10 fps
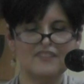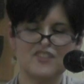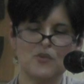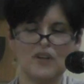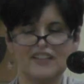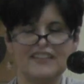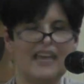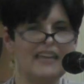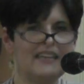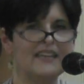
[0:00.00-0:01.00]
sort of
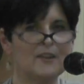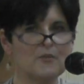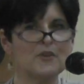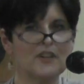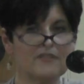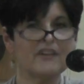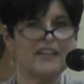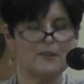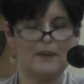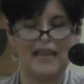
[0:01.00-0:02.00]
dated a real good
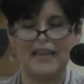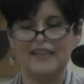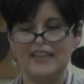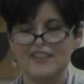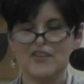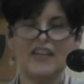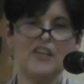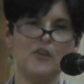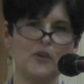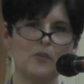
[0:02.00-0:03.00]
friend of mine. So I
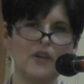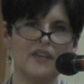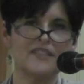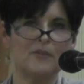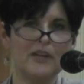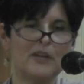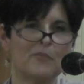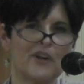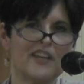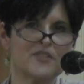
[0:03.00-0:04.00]
knew who he was. I wasn't
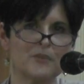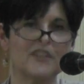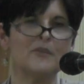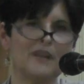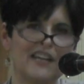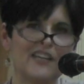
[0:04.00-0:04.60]
impressed with him, but